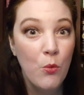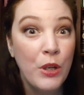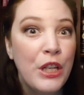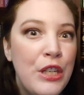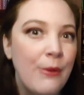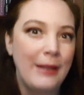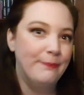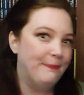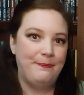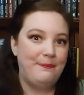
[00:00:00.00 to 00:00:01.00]
What are you doing?
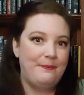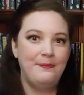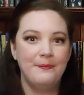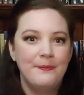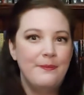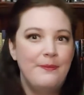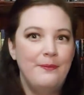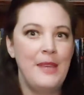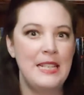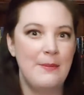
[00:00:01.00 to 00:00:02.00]

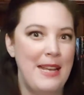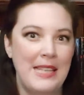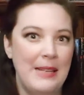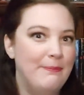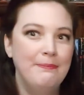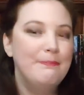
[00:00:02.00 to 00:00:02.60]
He's amazing.